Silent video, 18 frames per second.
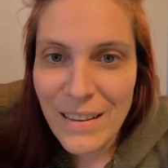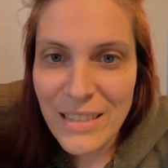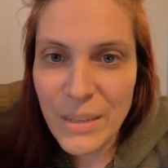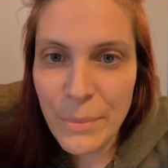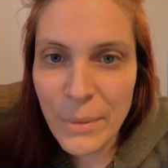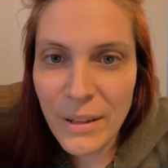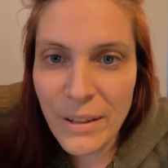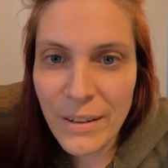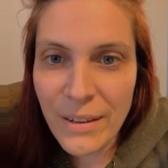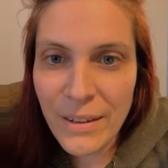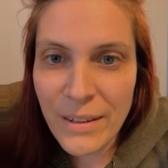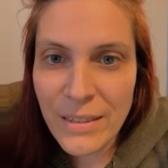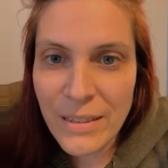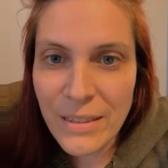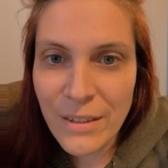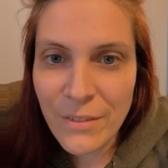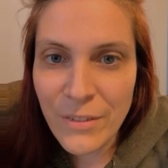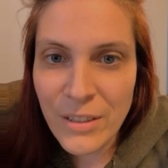
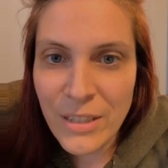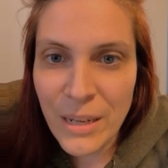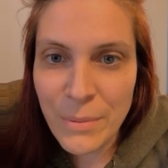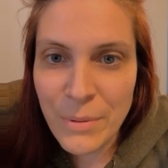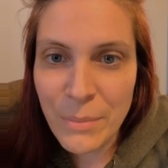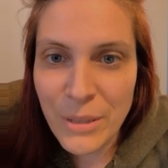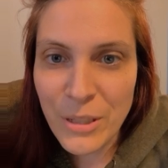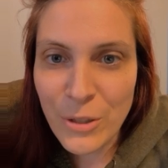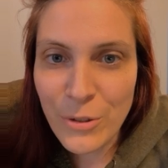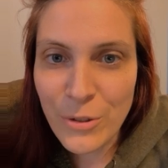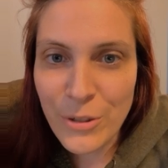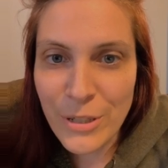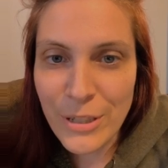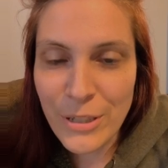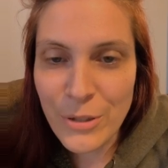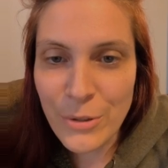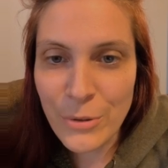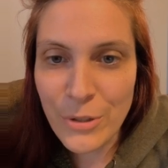Similarities and different types of metrical
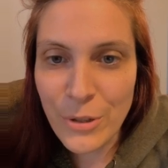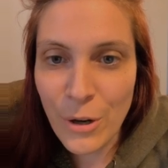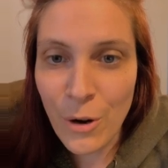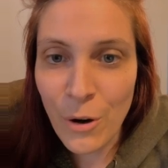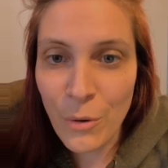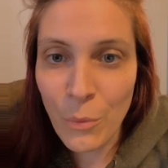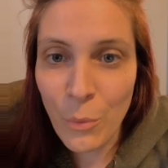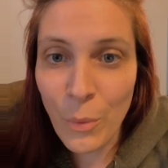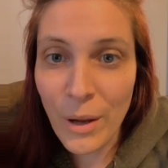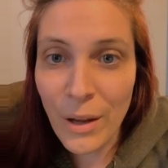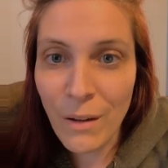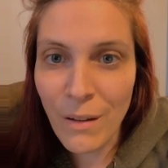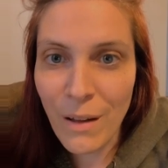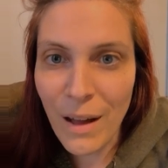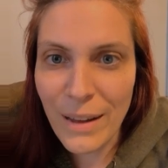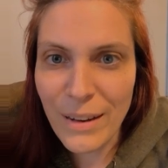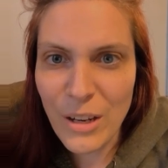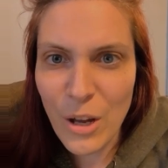crystals are on
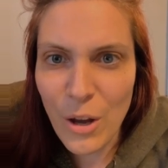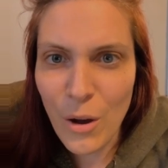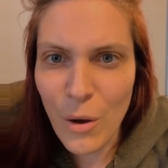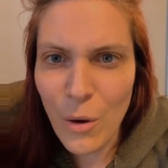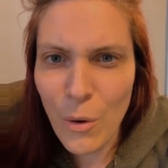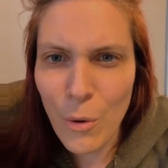wheel. I know.